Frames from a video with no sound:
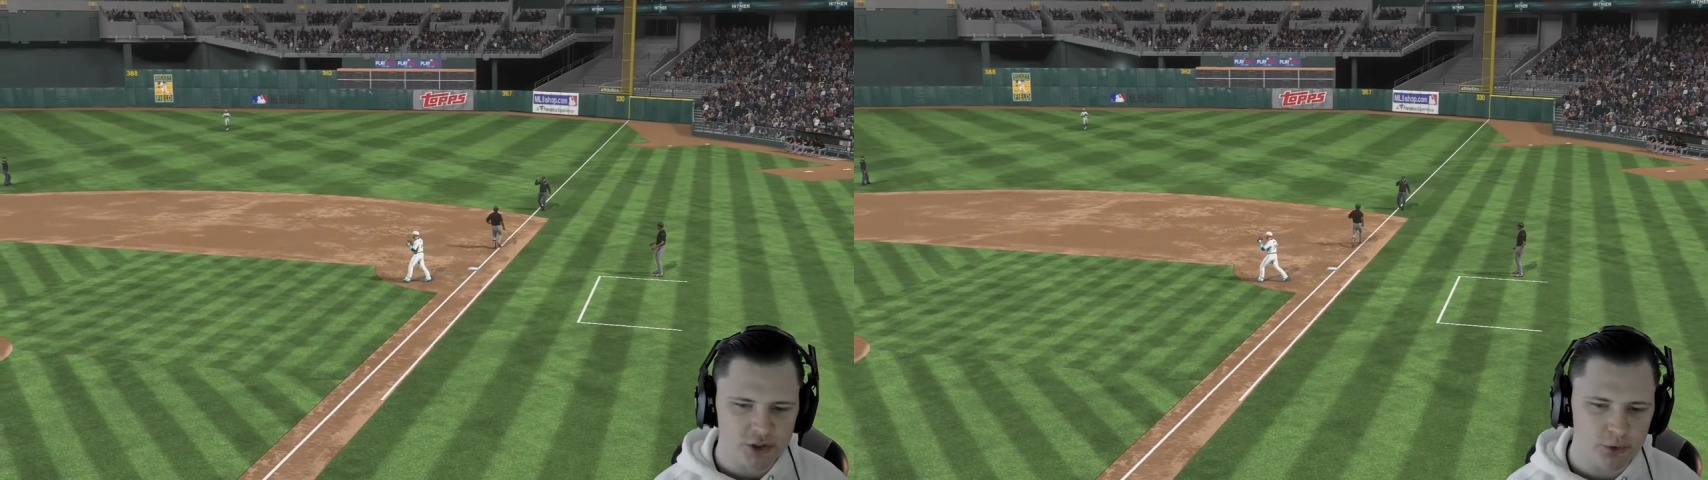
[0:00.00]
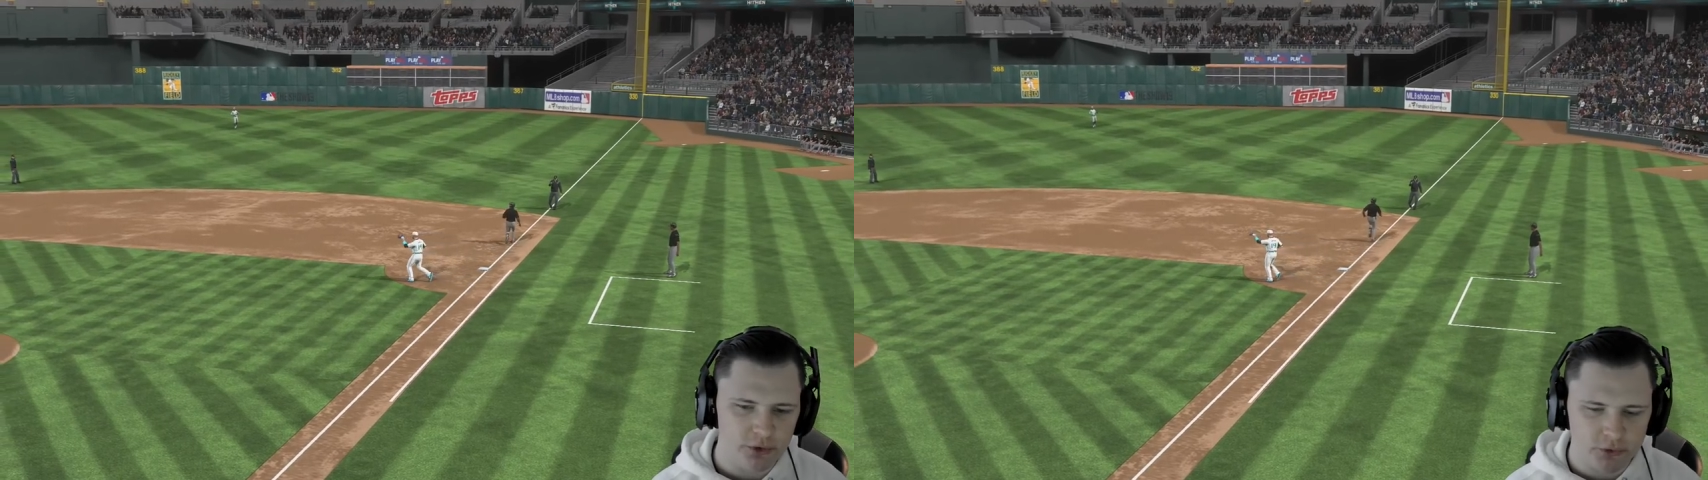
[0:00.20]

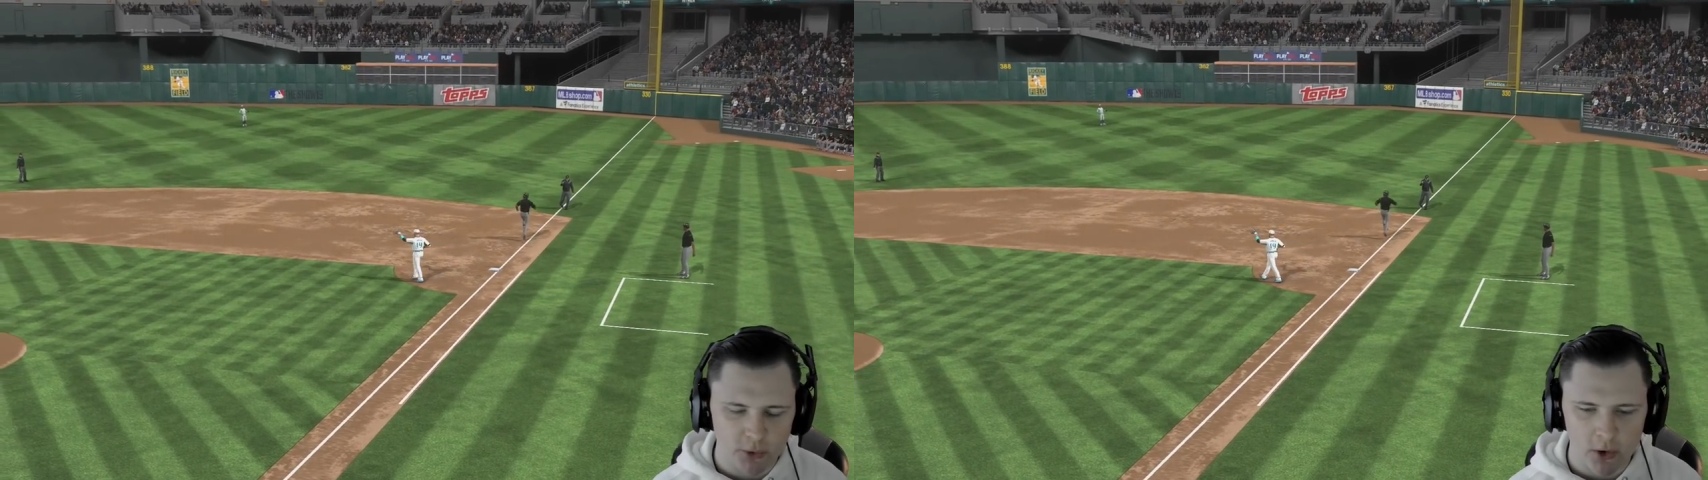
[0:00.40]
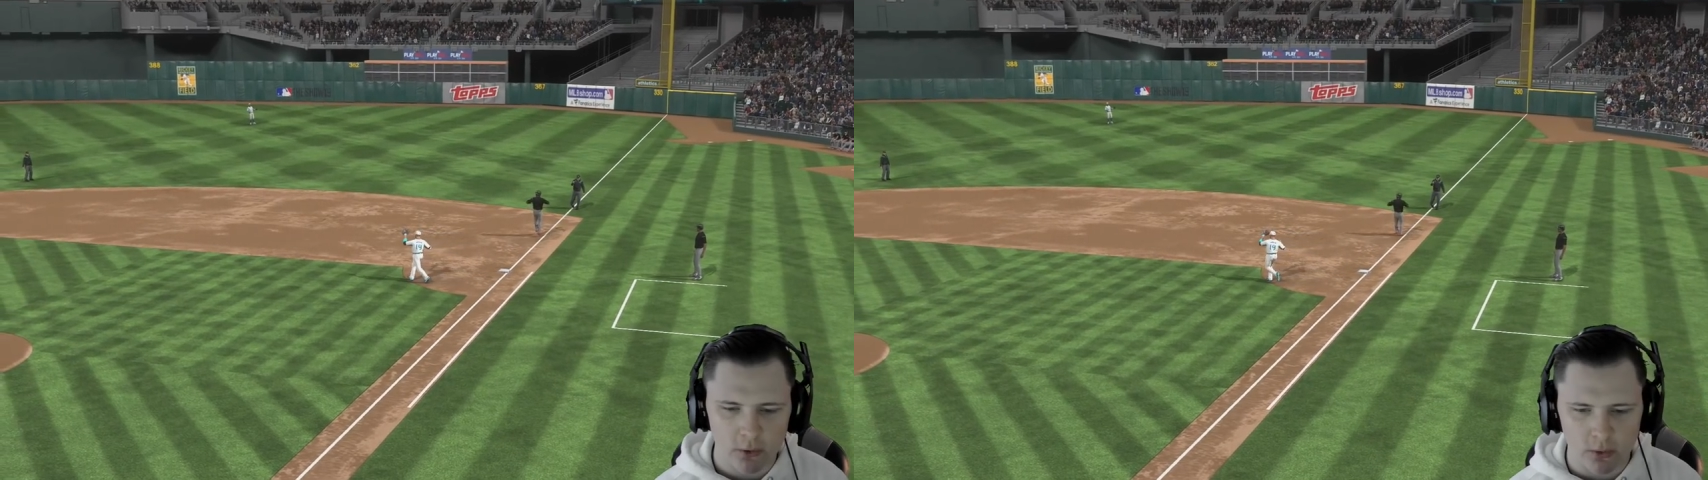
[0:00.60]
Junior
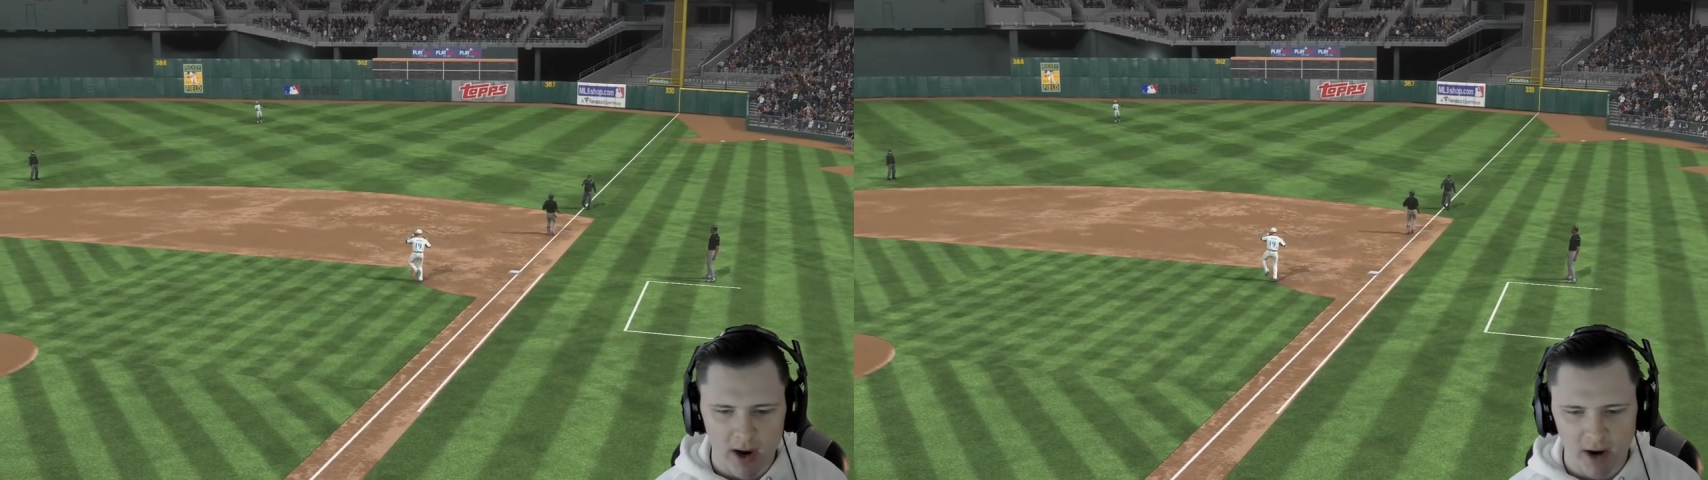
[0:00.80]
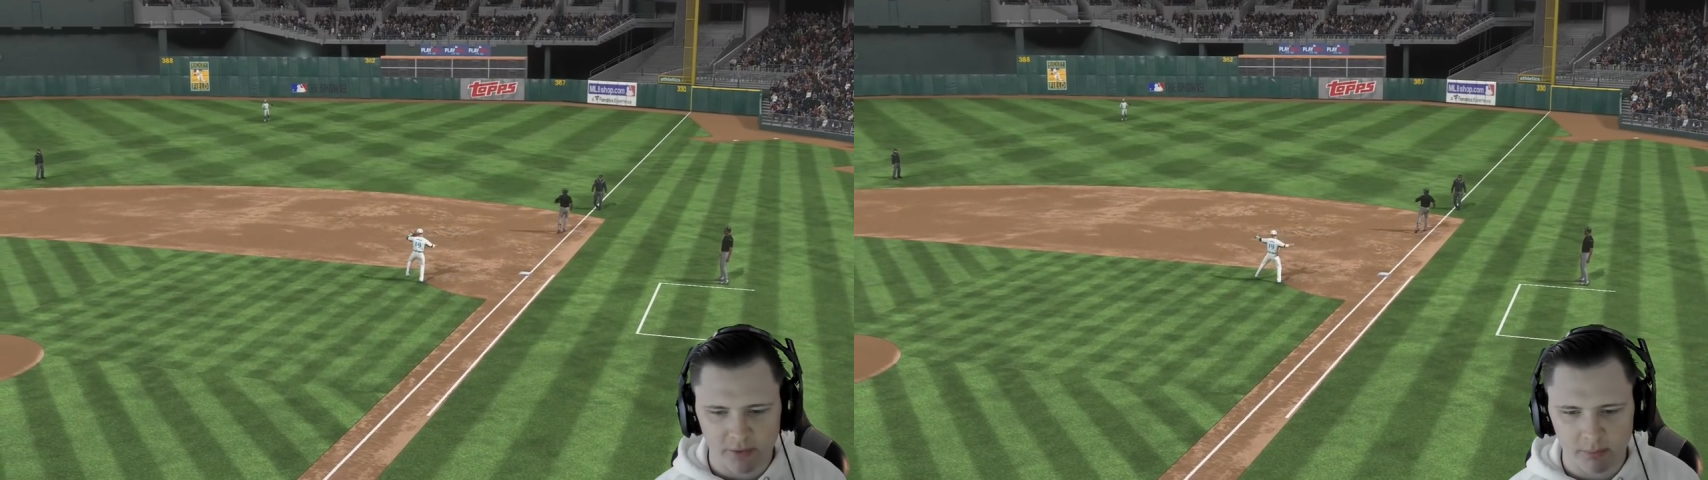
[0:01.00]
throw.
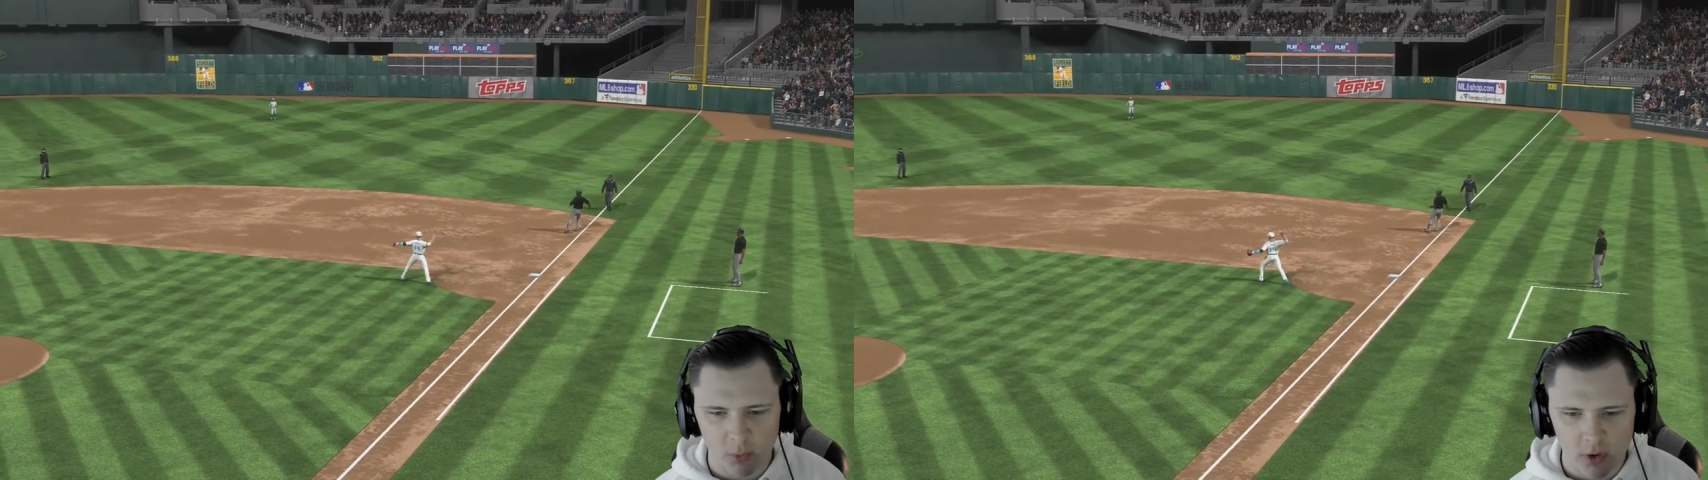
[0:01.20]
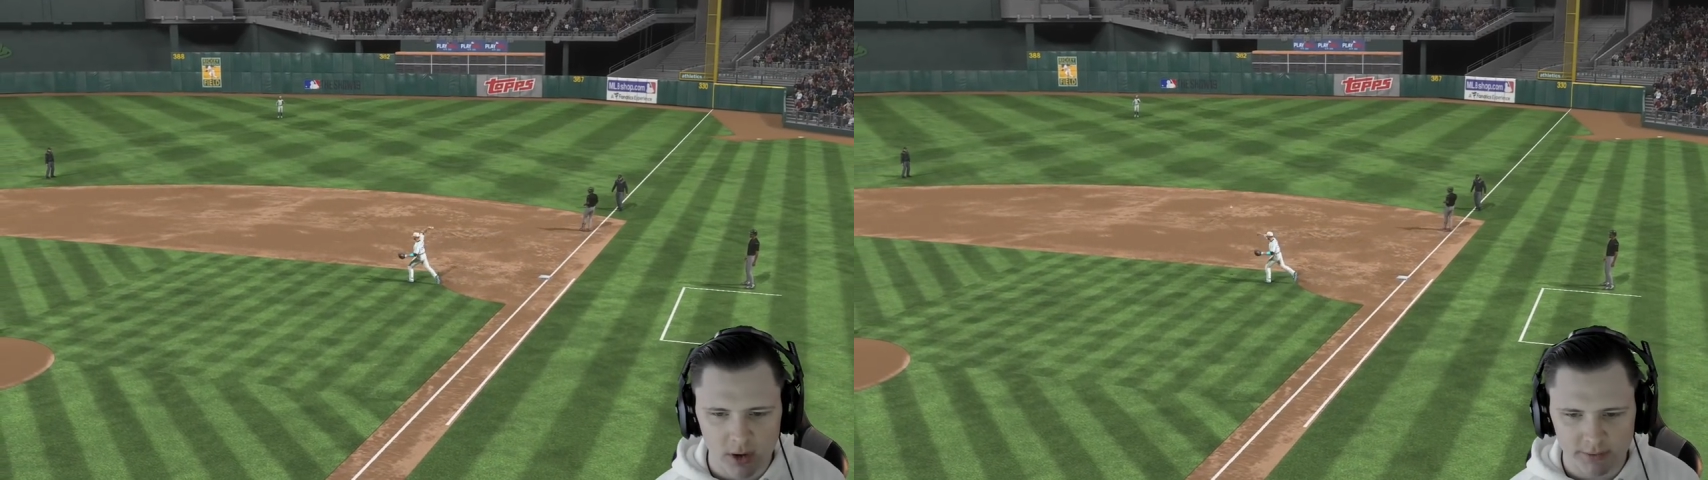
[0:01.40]
Out number
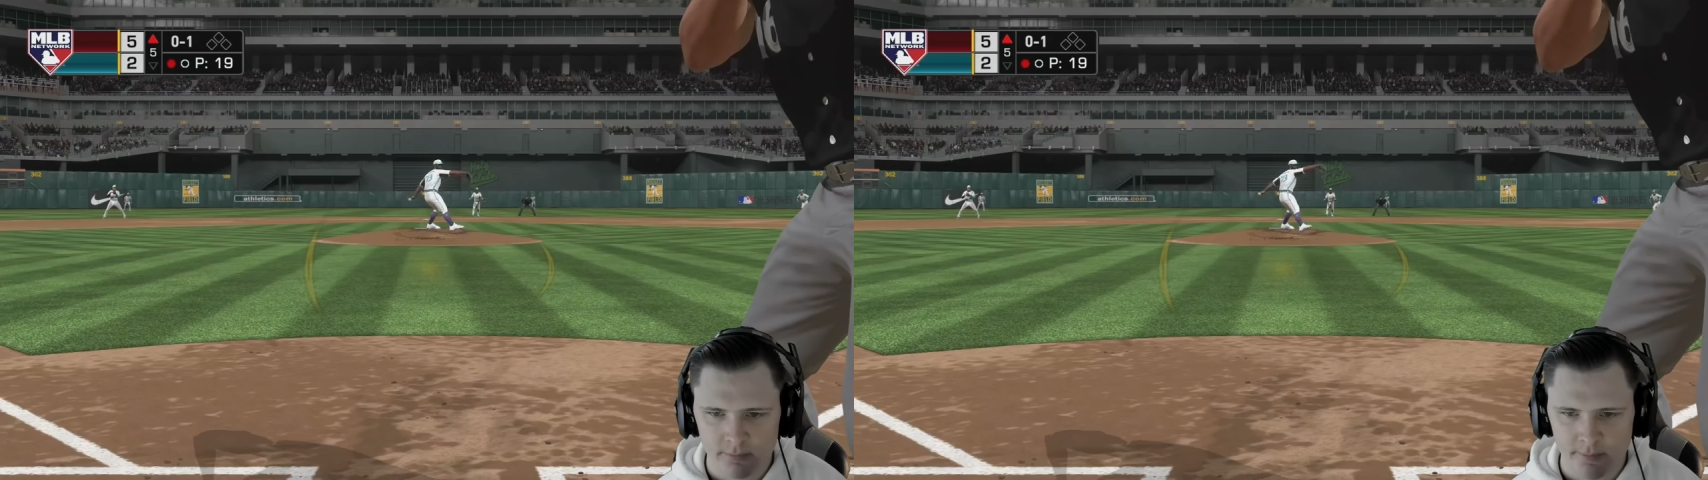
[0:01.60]
one.